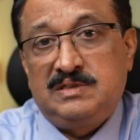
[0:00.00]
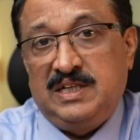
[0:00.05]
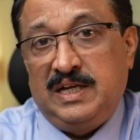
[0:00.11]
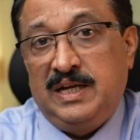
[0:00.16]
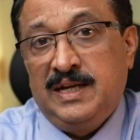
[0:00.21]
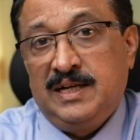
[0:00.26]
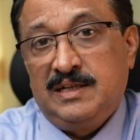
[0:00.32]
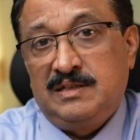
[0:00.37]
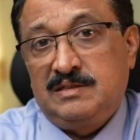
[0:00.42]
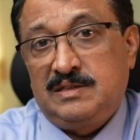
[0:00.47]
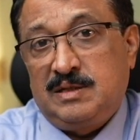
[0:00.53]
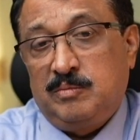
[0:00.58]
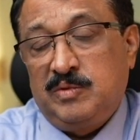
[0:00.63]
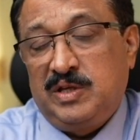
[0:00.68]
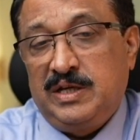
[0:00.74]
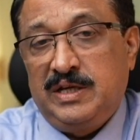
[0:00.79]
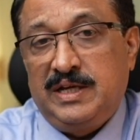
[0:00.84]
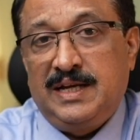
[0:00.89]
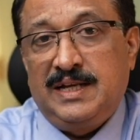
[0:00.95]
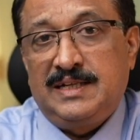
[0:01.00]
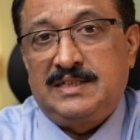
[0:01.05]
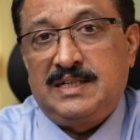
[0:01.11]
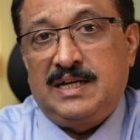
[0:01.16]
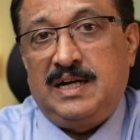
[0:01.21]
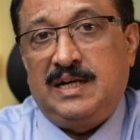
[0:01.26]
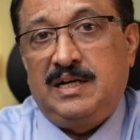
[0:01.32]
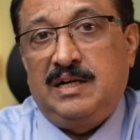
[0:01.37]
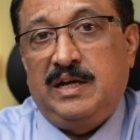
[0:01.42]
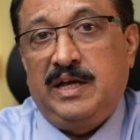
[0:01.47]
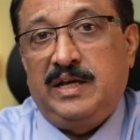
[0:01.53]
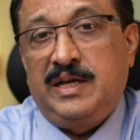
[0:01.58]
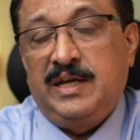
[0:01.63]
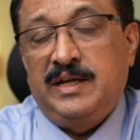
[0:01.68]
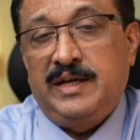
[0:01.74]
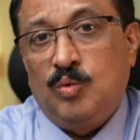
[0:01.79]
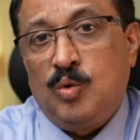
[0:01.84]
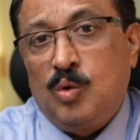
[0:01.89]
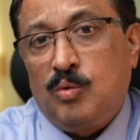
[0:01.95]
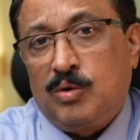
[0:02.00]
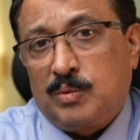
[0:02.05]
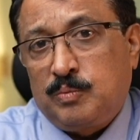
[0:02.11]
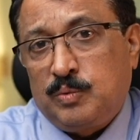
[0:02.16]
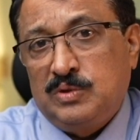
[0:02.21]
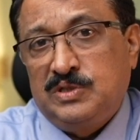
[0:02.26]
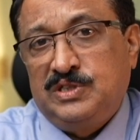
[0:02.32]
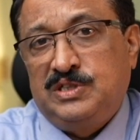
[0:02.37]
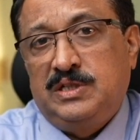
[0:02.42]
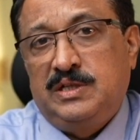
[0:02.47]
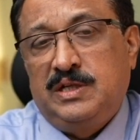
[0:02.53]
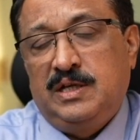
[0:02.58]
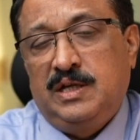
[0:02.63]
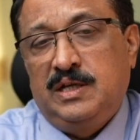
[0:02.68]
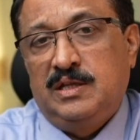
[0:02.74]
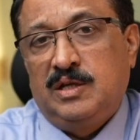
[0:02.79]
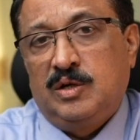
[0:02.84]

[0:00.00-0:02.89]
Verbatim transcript: selling something else and taking over position in